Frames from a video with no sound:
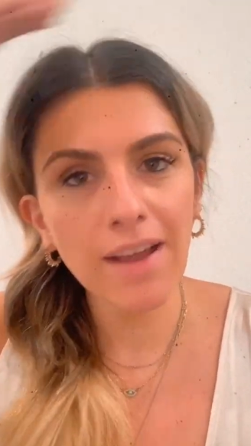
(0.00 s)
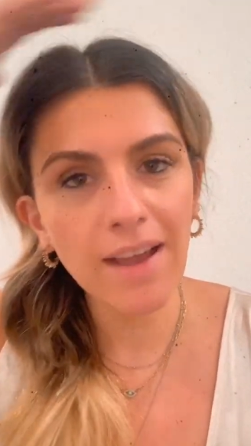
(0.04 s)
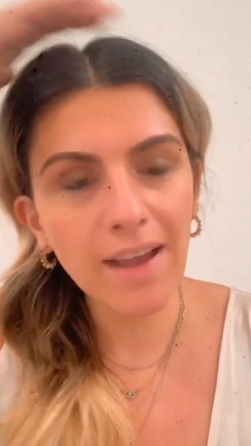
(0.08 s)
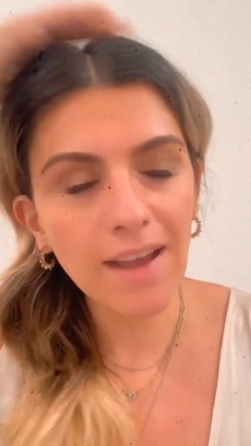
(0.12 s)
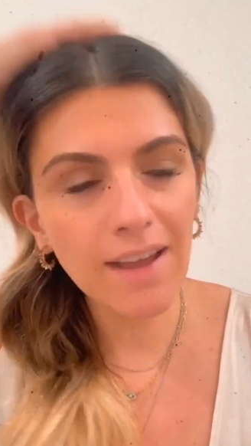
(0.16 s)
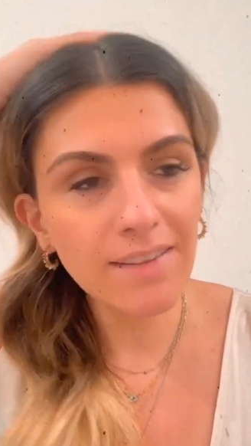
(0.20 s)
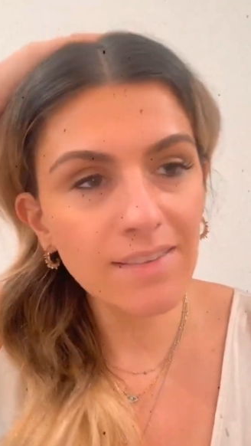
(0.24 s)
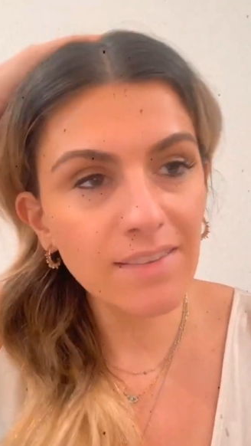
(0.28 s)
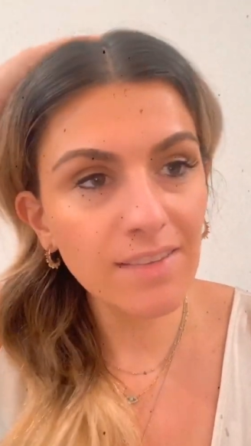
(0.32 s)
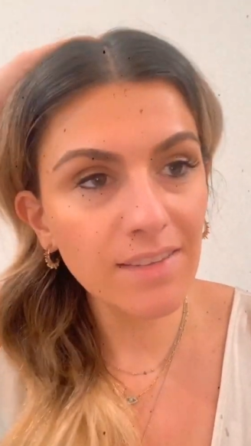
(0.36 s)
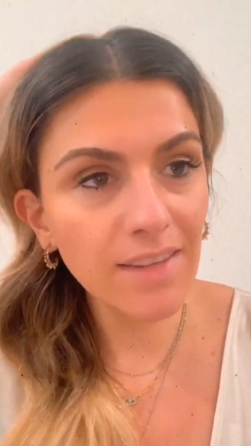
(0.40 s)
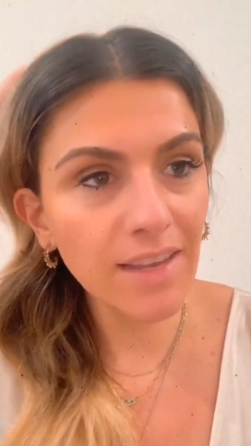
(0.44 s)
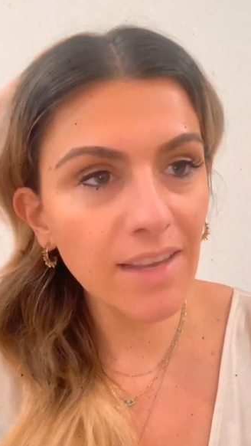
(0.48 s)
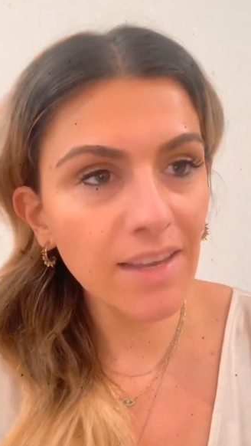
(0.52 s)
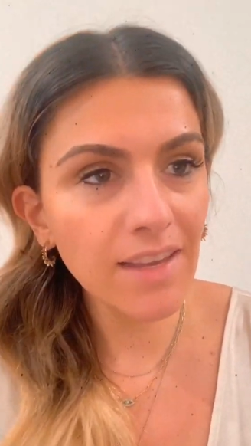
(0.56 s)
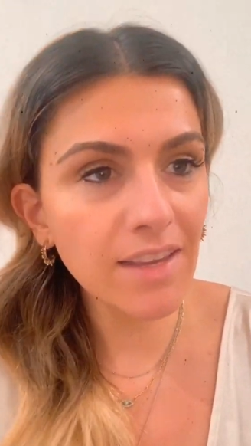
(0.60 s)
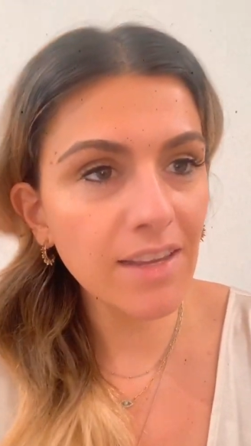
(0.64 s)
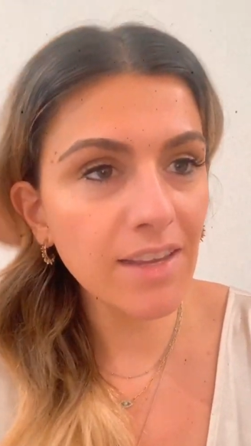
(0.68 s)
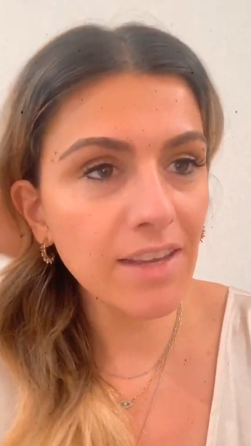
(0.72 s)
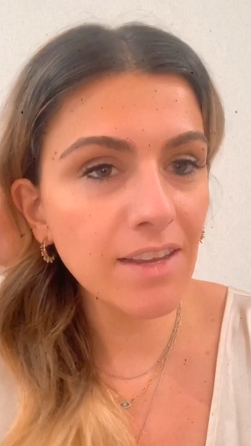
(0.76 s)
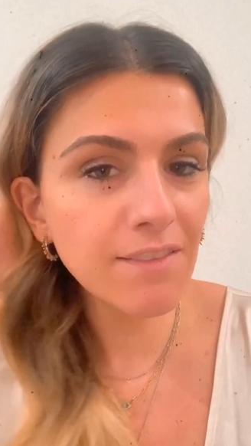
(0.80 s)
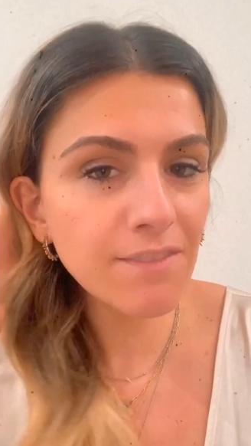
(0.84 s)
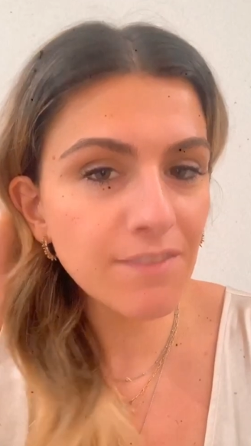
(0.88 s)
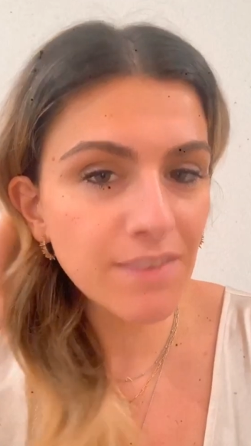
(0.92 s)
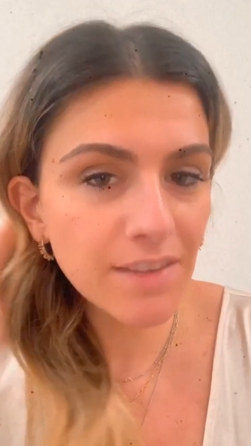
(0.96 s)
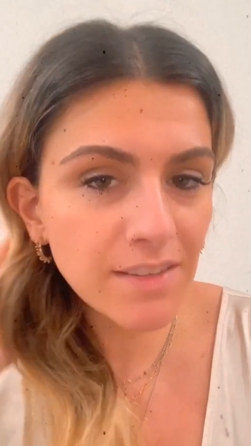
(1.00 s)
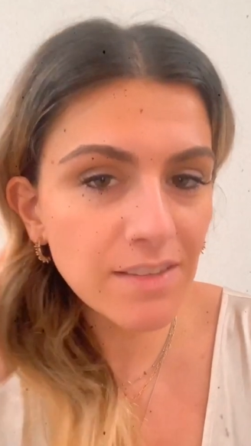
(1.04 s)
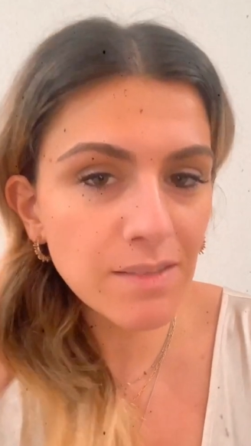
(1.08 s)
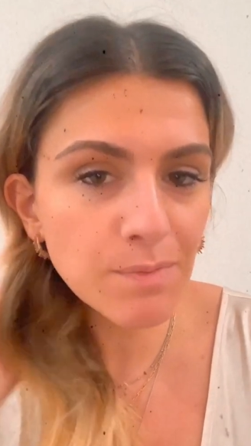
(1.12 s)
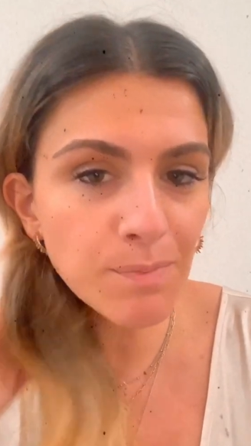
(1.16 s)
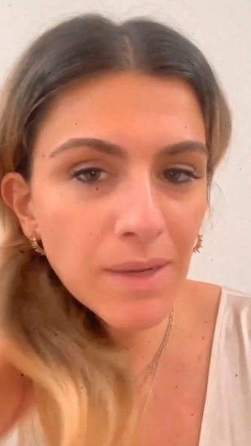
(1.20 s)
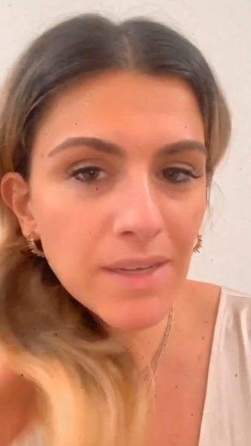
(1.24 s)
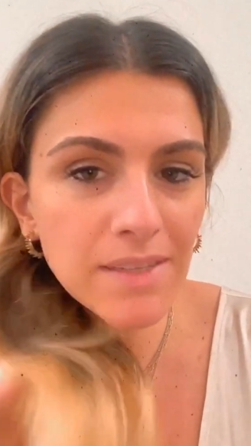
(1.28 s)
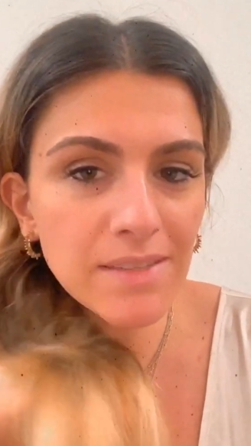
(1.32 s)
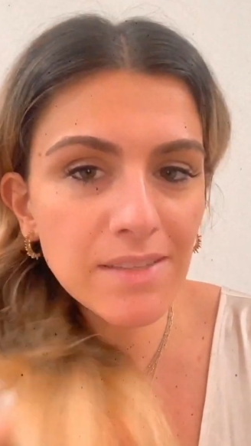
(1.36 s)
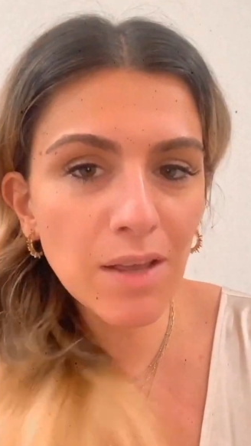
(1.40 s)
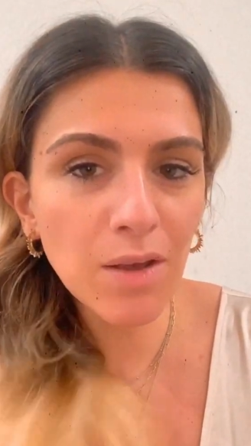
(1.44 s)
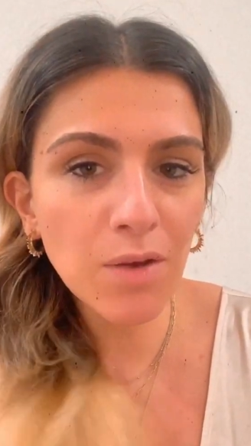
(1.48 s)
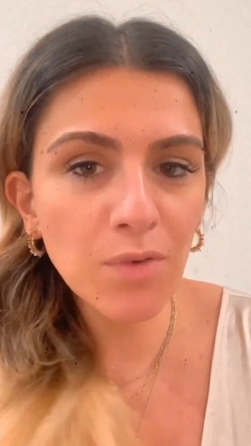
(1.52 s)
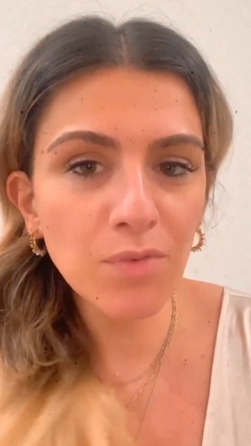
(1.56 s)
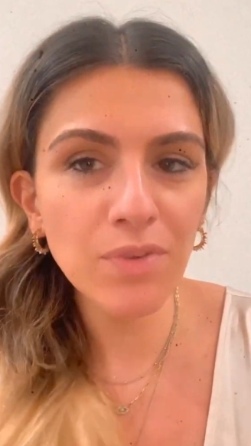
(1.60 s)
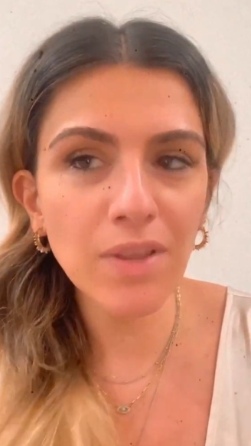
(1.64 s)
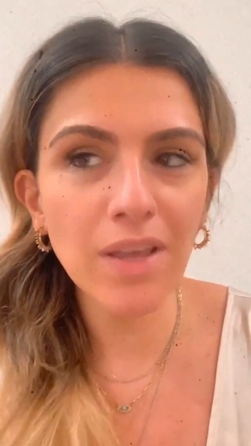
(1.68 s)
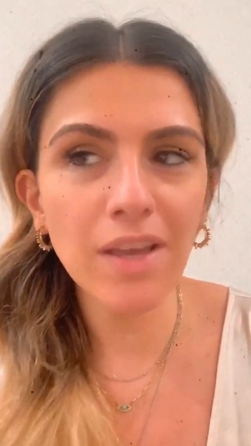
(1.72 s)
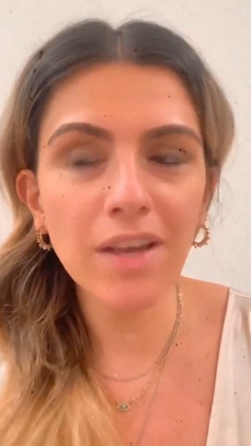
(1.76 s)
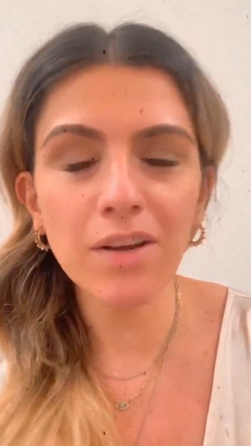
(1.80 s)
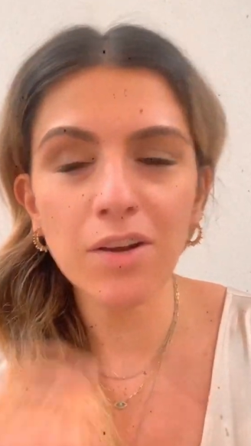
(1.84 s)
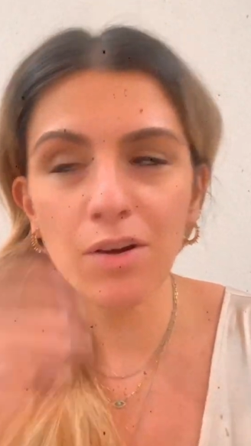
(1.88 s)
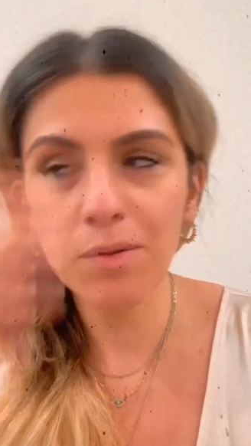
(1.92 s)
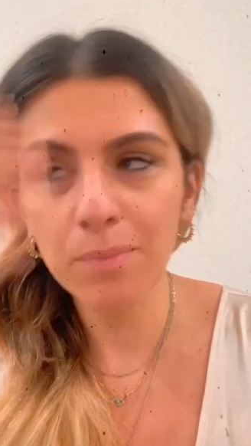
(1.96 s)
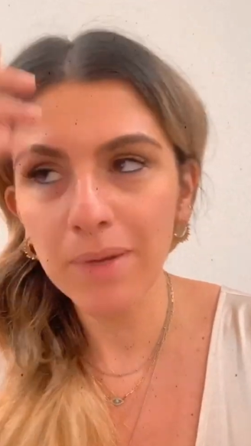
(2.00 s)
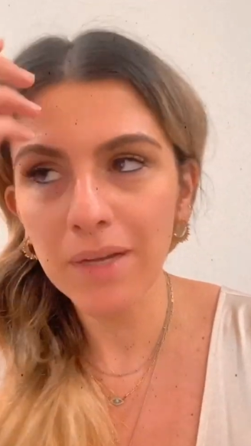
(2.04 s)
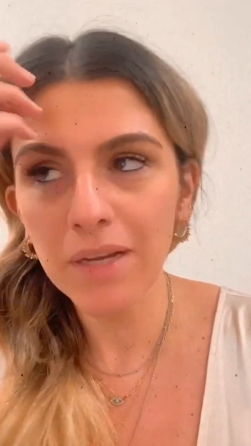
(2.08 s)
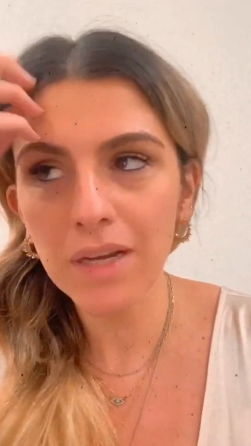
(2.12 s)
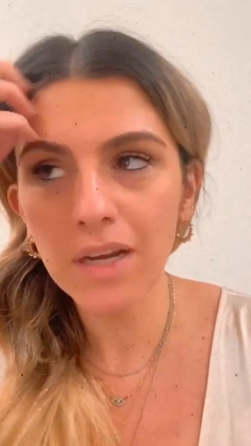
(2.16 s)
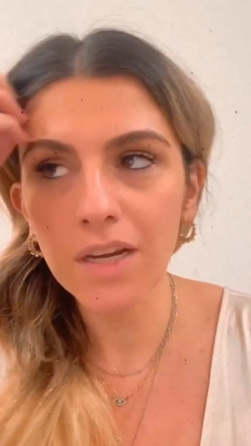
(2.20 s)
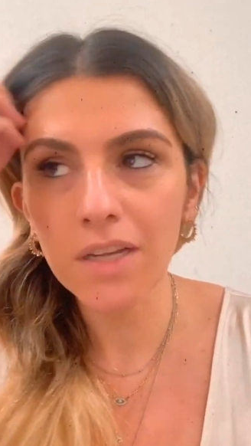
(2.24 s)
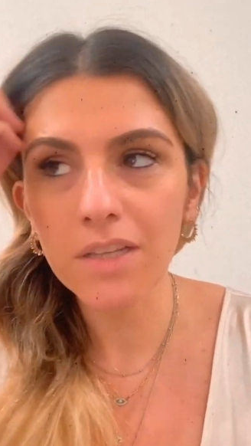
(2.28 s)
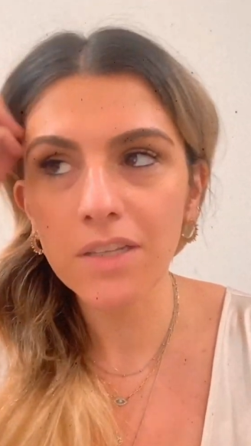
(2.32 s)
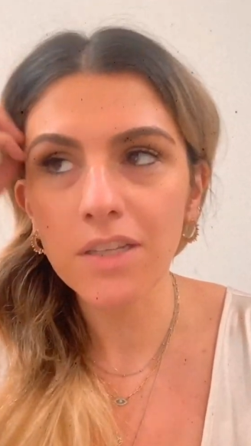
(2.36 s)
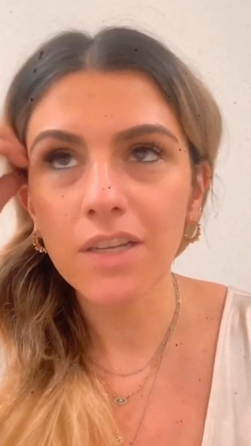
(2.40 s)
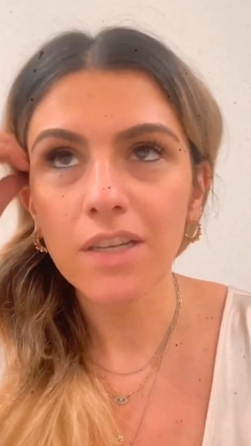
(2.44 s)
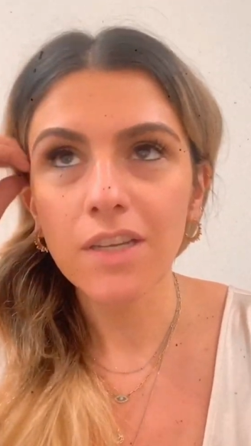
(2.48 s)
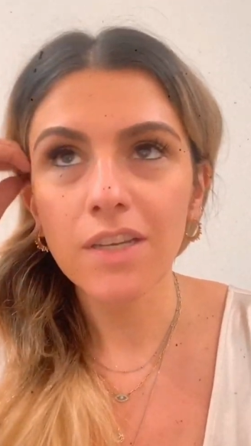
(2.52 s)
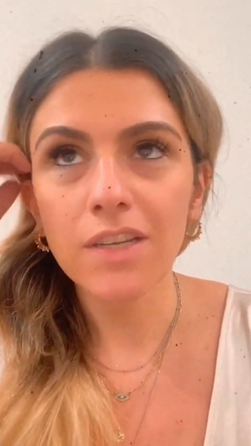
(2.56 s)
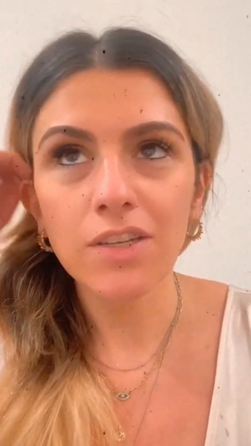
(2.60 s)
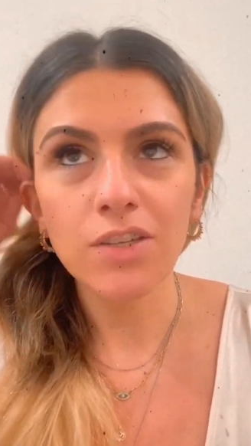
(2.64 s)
I had to convince myself oh my God,